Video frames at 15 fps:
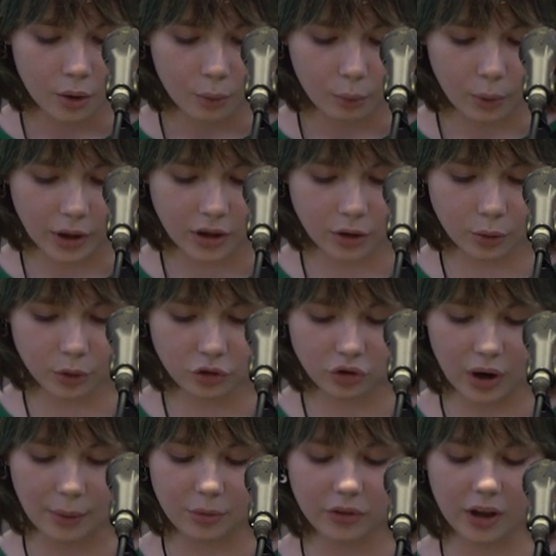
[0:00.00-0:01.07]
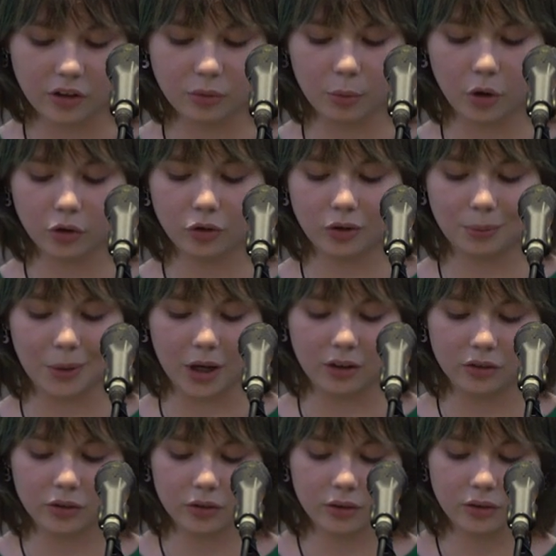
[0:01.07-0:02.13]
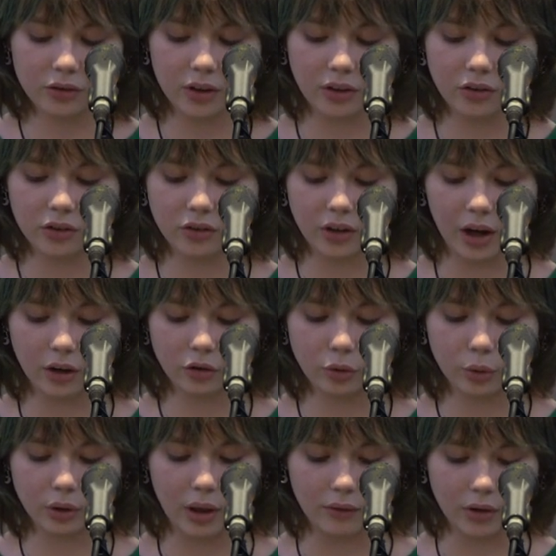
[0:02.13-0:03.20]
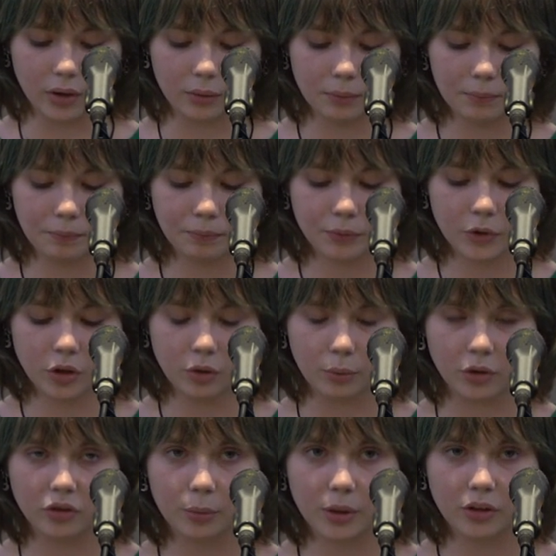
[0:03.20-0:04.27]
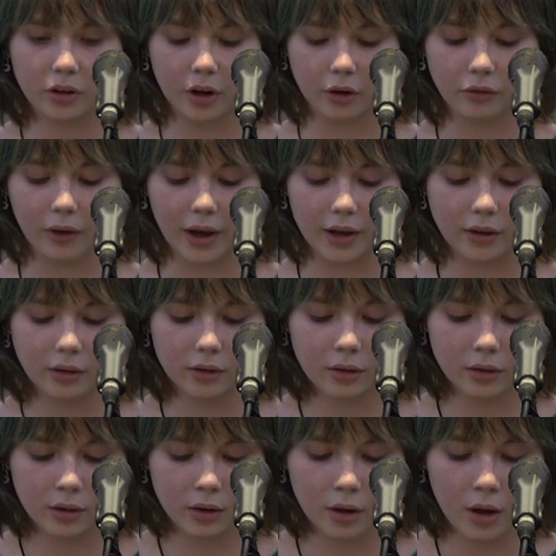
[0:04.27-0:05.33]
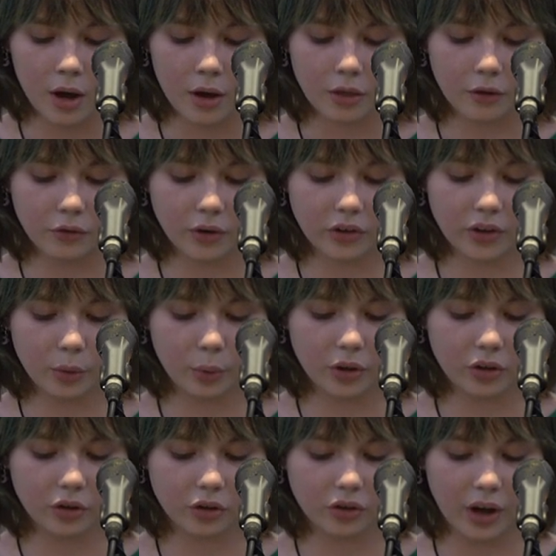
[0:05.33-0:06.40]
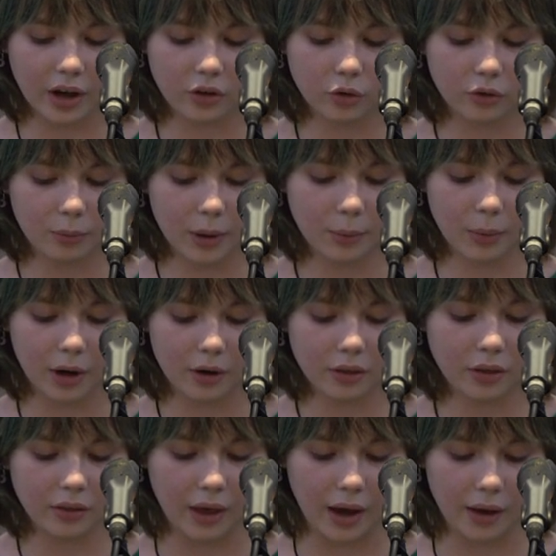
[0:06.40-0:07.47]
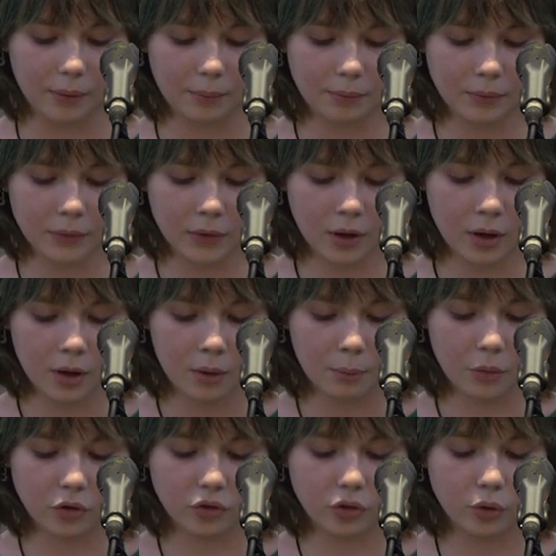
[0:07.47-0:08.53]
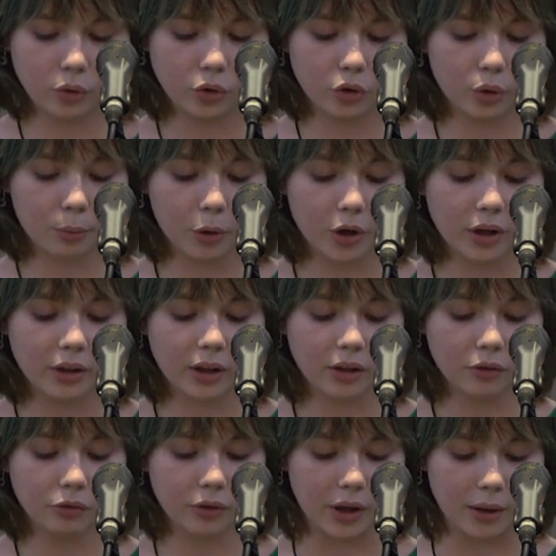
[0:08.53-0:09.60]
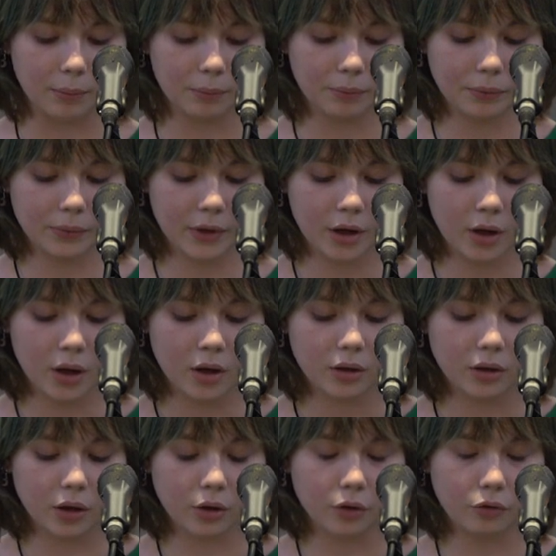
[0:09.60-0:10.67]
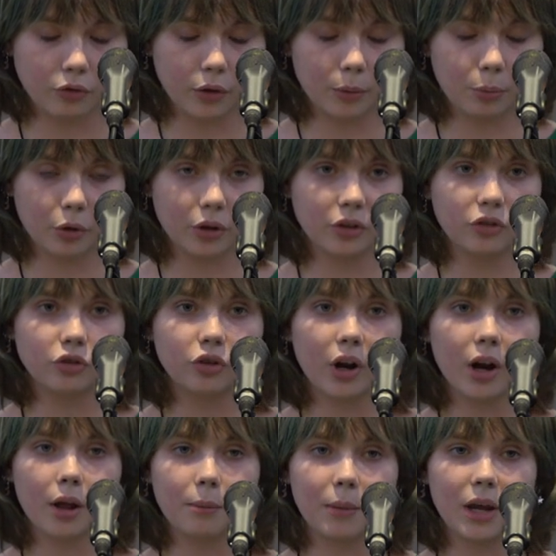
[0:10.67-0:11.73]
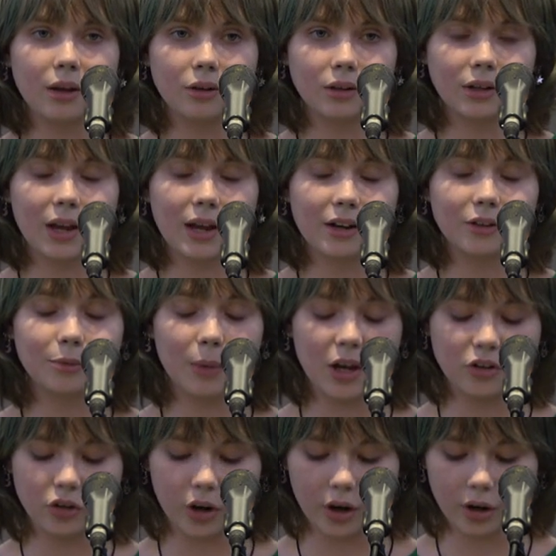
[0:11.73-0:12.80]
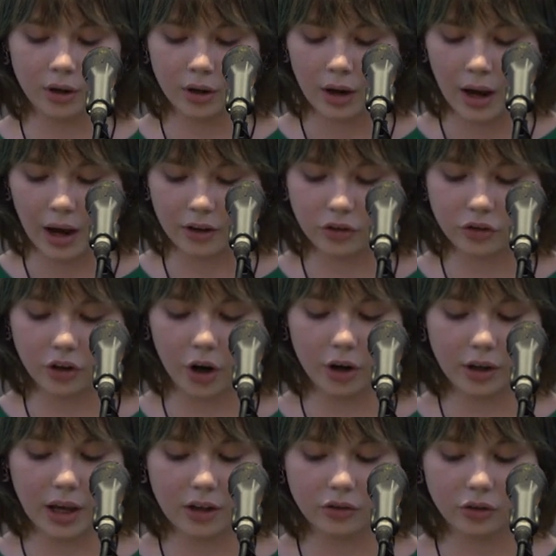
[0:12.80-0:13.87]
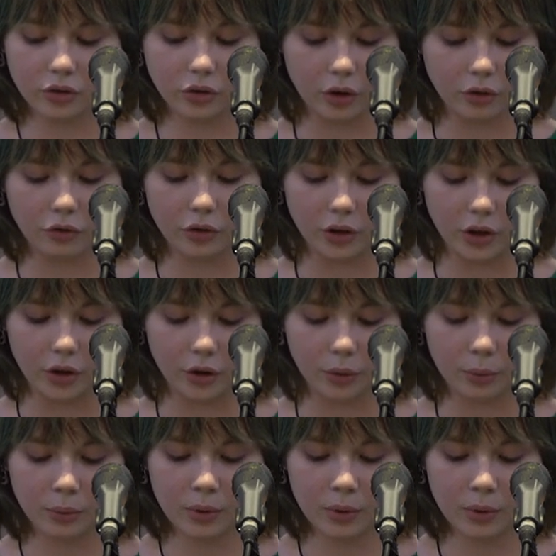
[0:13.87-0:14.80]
While you were trapped in that small space, senses dialed to 11. You must have been terrified. The freezing winters had to have been better than that, but soon you were burning like a flame. Now your footprints tread on Ma- Canis Major as stargazers look for you,